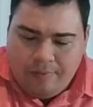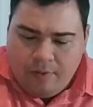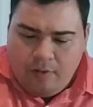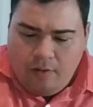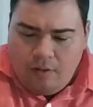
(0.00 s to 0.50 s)

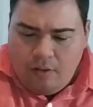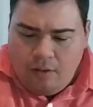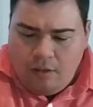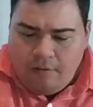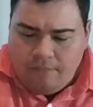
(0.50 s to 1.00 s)
The
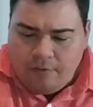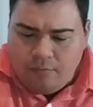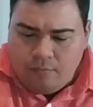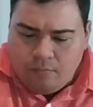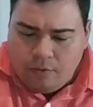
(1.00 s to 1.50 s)

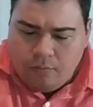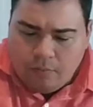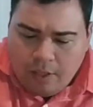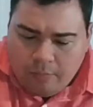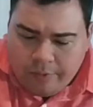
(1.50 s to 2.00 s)

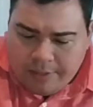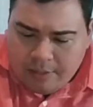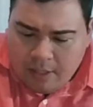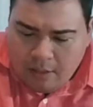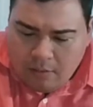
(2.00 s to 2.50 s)
Novgorod
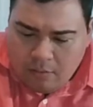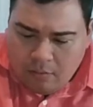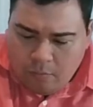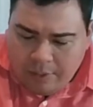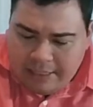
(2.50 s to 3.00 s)
was
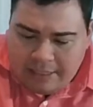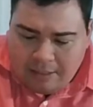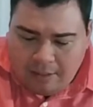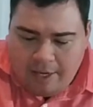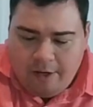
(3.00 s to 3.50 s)
wasn't
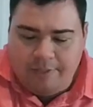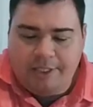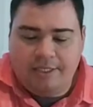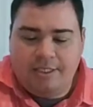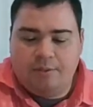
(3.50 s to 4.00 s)
a liner, but
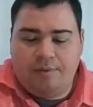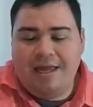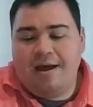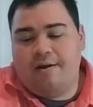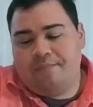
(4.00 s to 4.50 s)
she had 6.
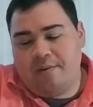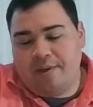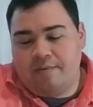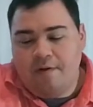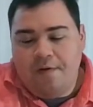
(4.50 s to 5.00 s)
Yeah, I
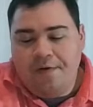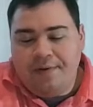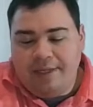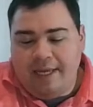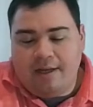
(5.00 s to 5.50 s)
mean,
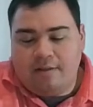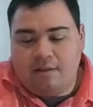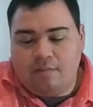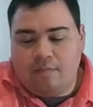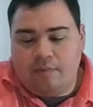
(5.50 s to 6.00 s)
yeah.
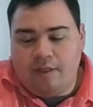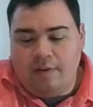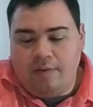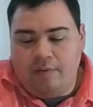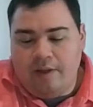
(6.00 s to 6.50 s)

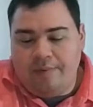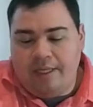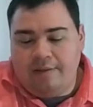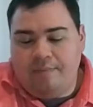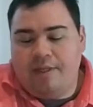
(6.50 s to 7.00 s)

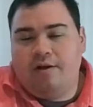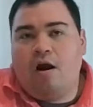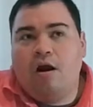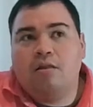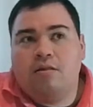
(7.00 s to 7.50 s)
There
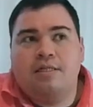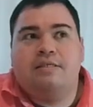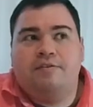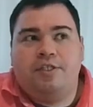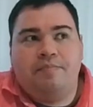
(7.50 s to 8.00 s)
are
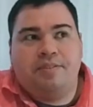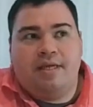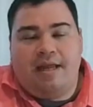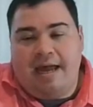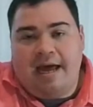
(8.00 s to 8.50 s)
lots of ships
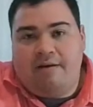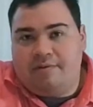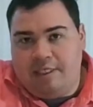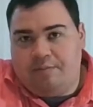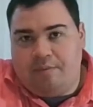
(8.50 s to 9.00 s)
that
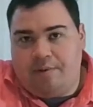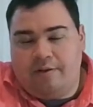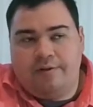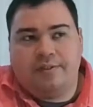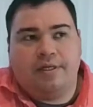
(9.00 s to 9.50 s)
have 6
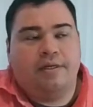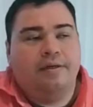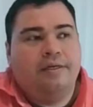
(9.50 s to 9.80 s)
propellers. Like,